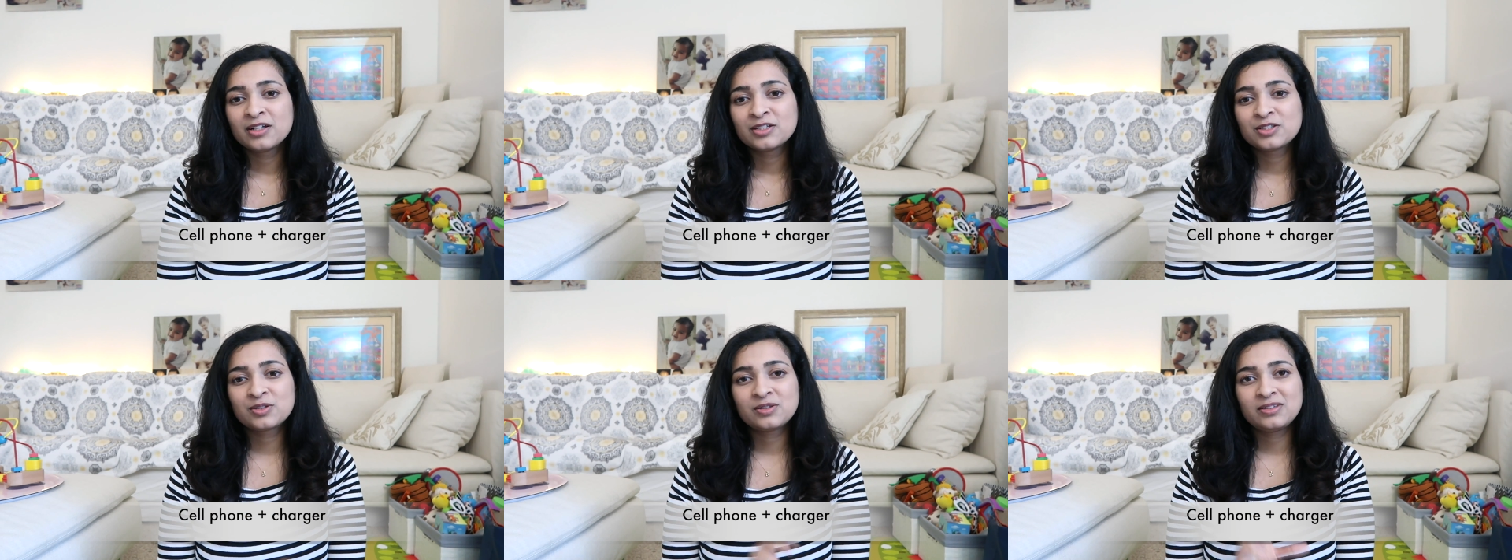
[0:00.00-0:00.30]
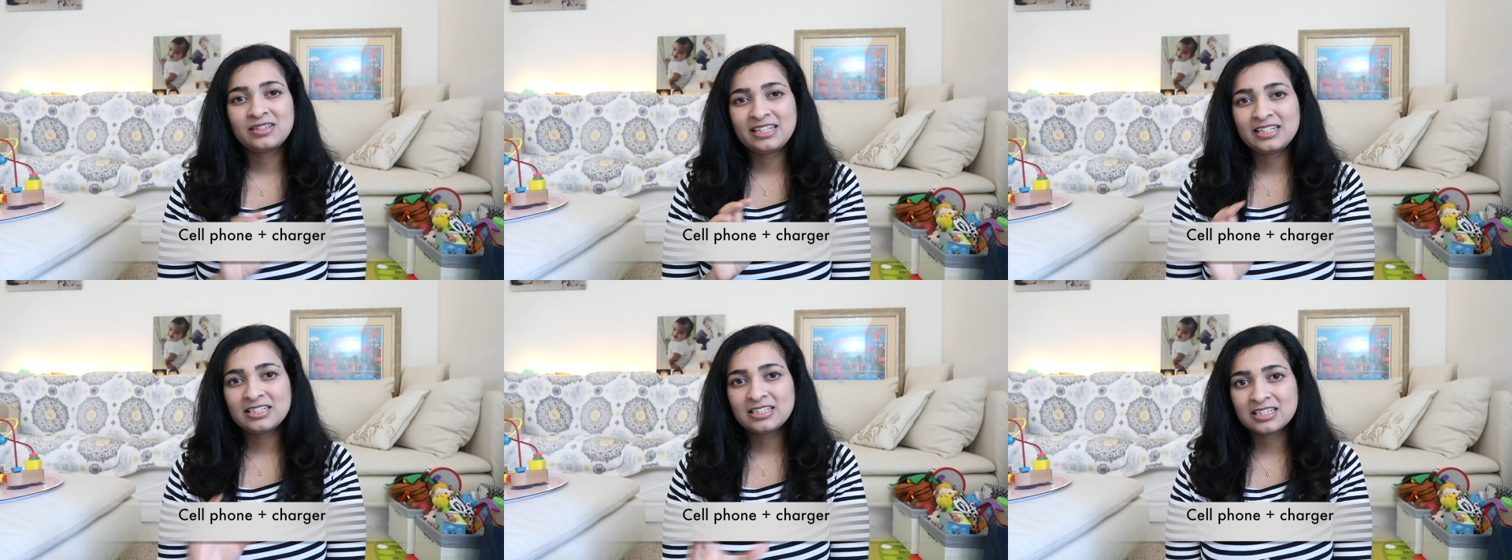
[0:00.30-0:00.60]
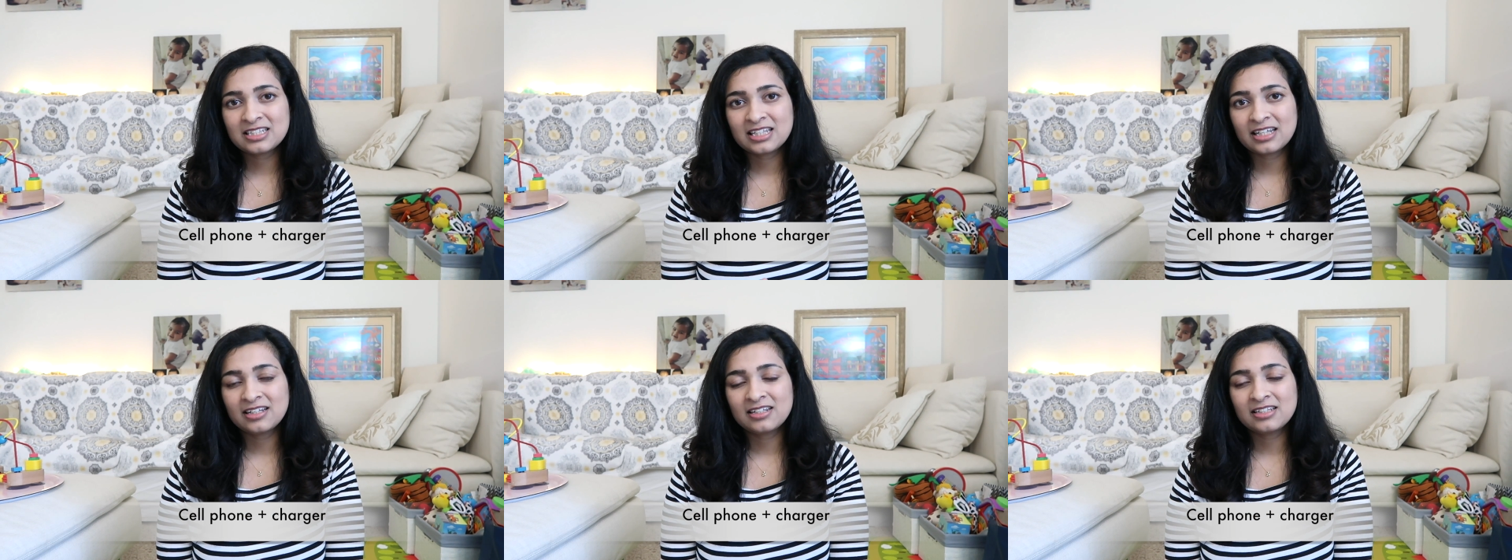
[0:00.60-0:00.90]
So these
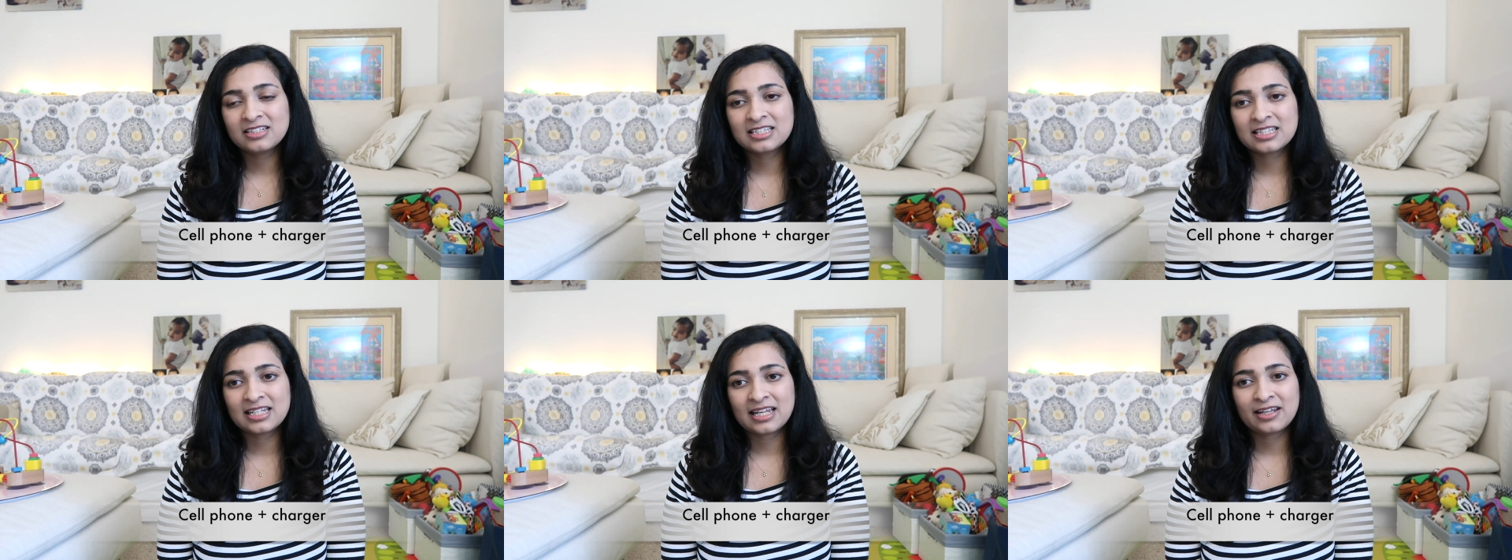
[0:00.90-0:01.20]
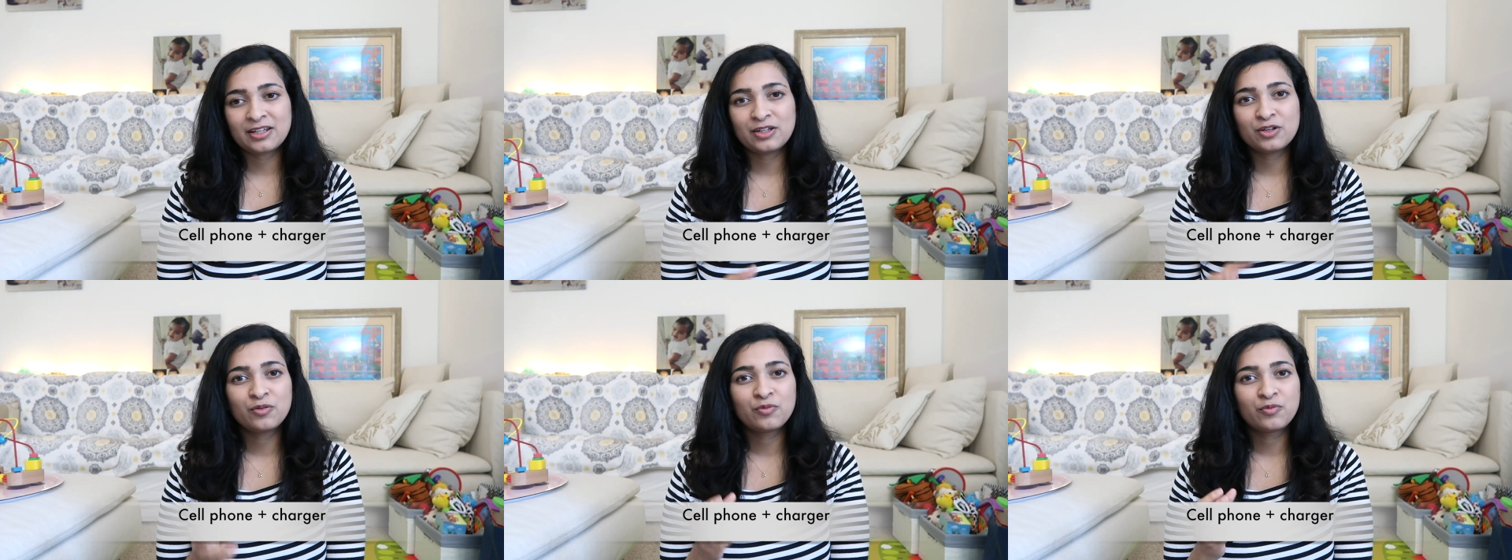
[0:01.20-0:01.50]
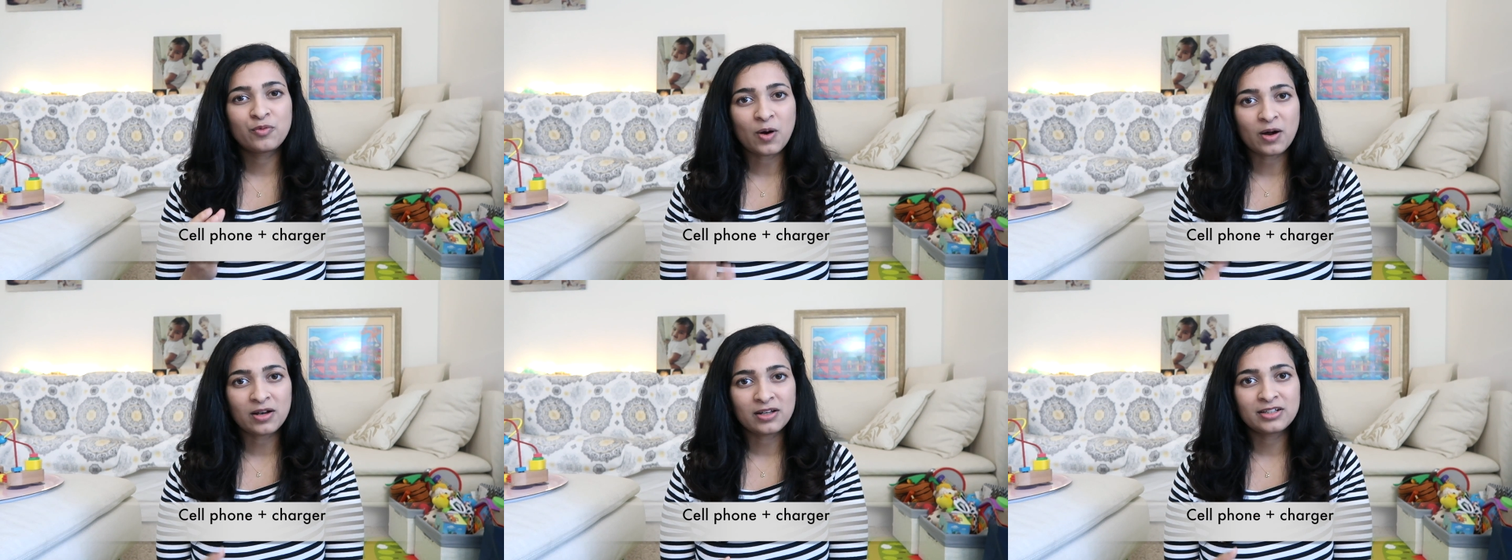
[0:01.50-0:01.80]
things, like your
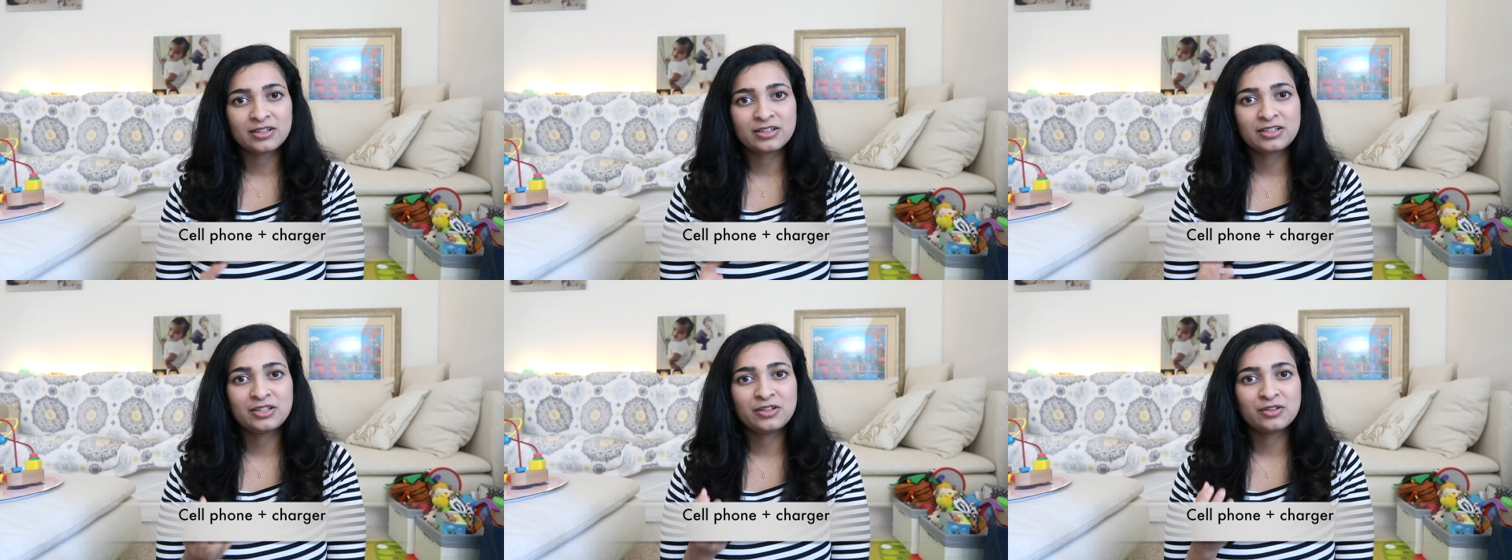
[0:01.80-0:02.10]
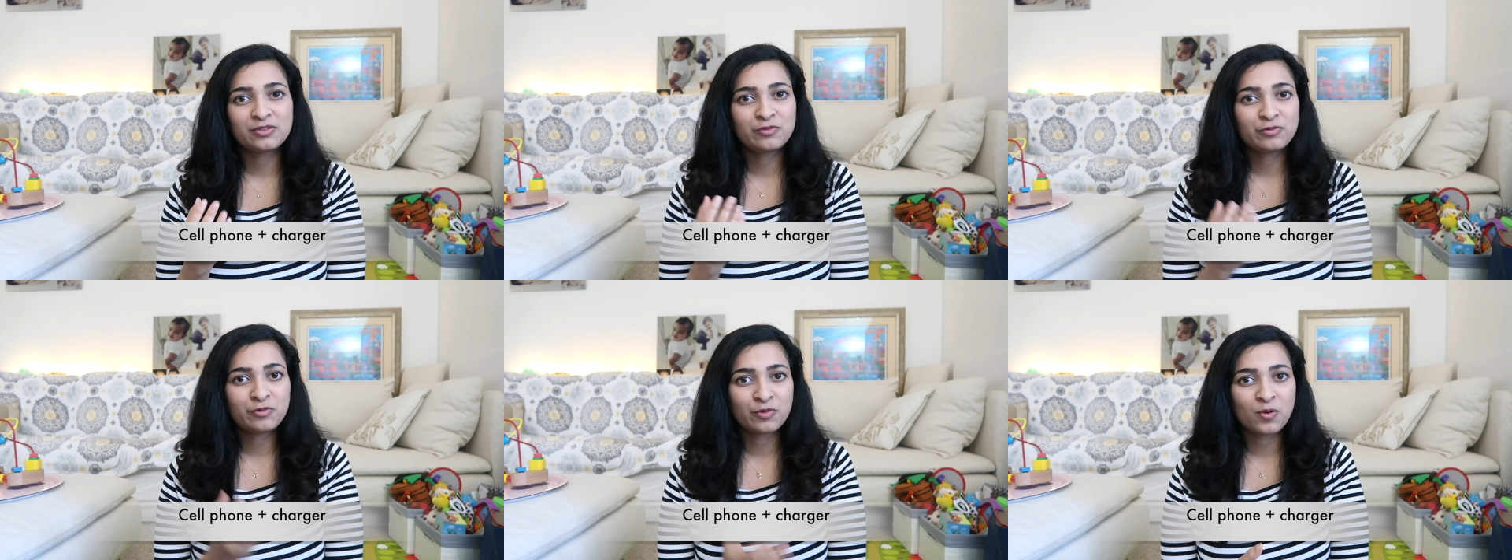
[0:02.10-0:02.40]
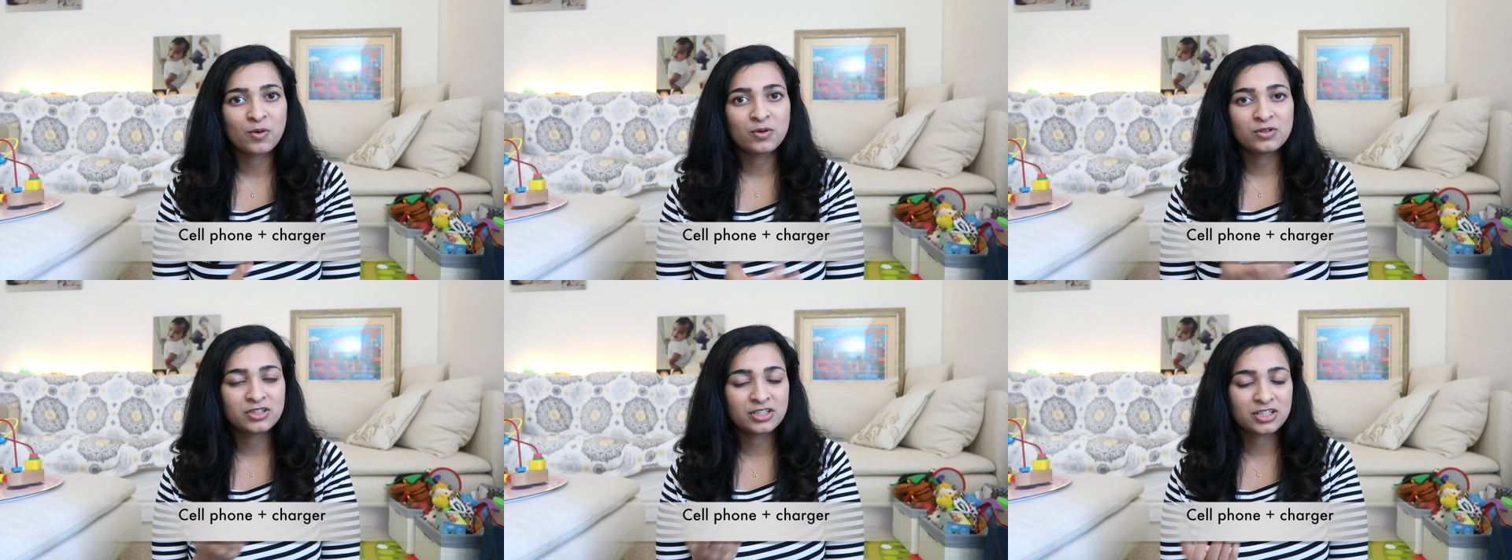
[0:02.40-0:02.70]
wallet, your
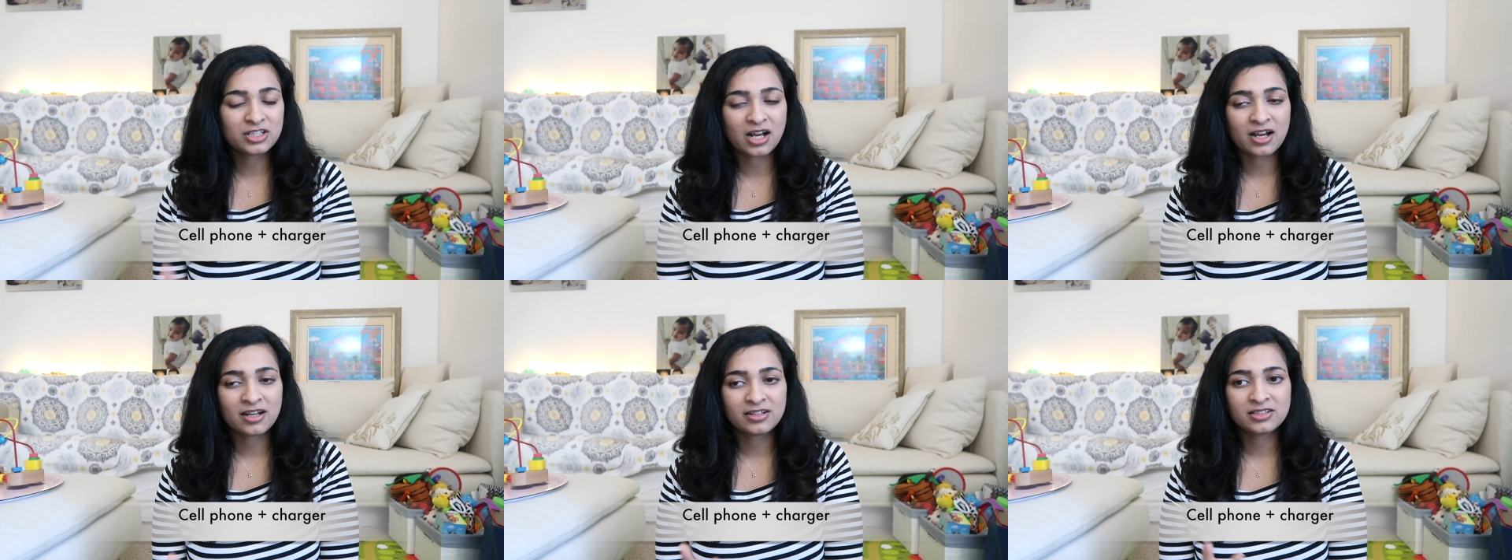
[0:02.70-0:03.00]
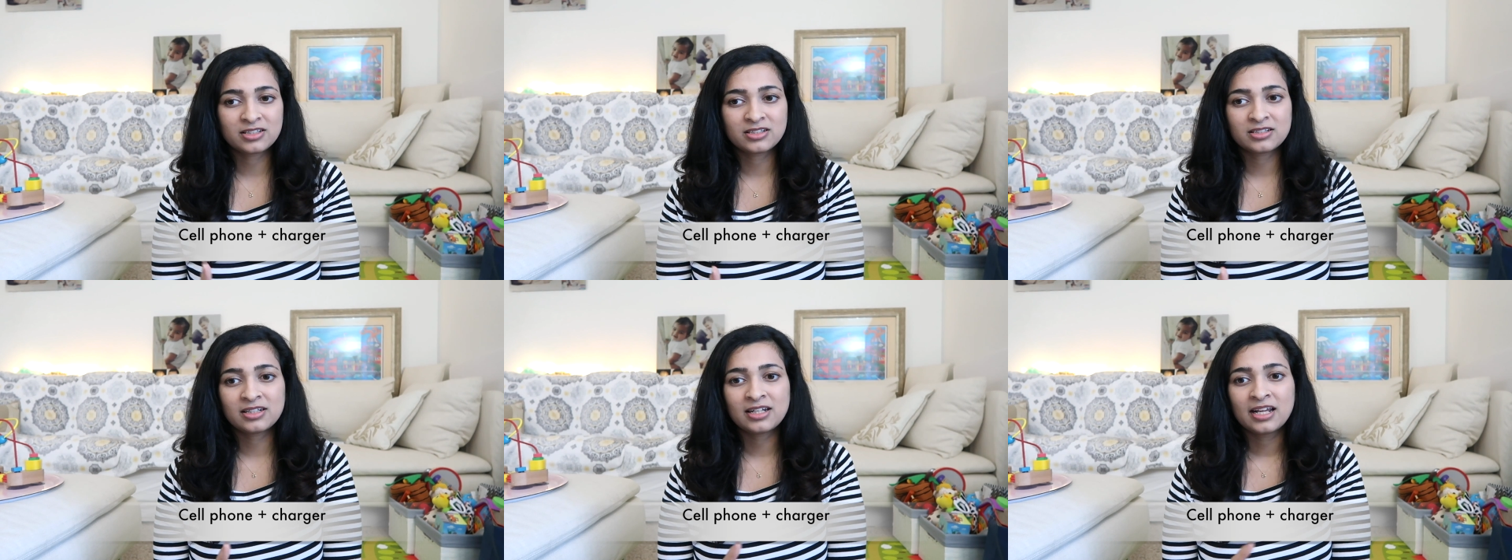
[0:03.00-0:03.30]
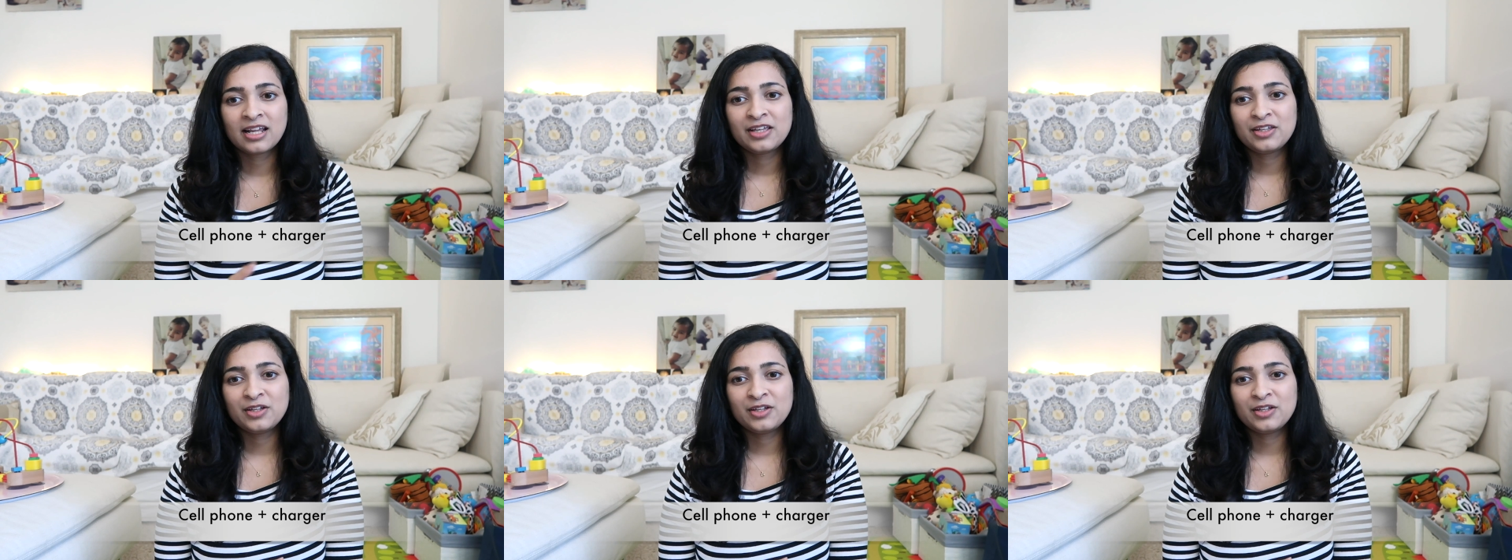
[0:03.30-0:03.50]
phone, charger,